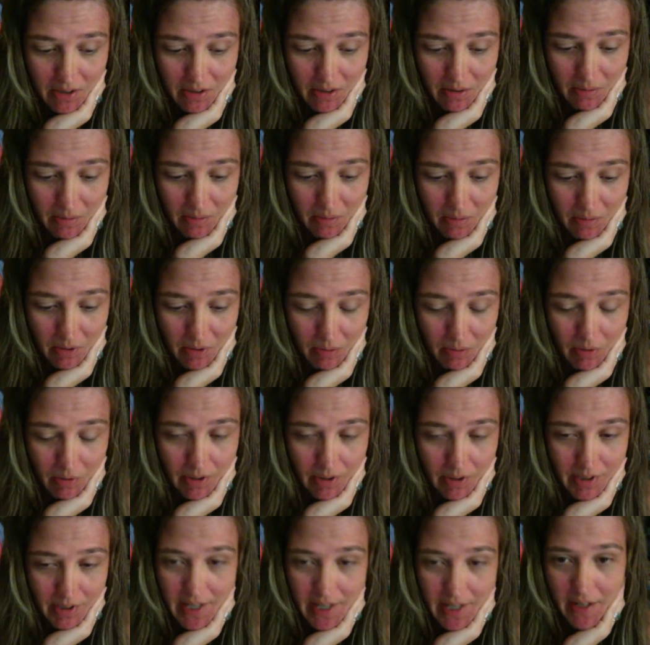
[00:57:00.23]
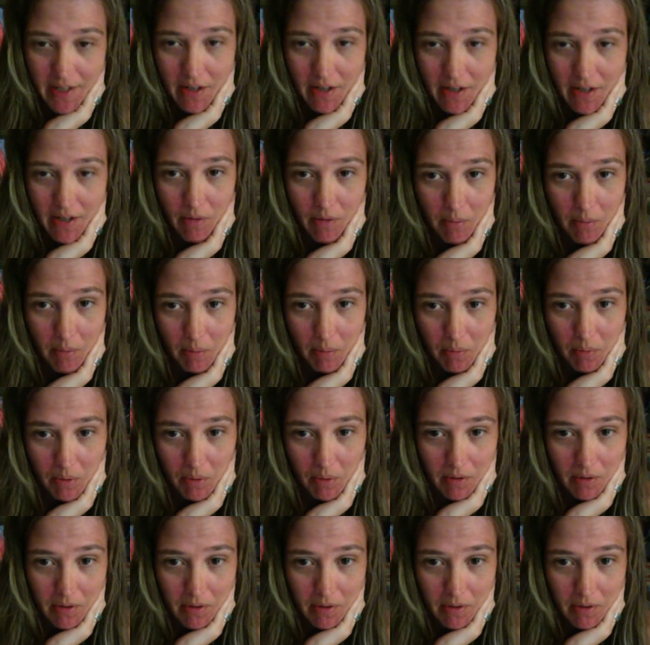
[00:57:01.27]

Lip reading: what in the world is that? I don't remember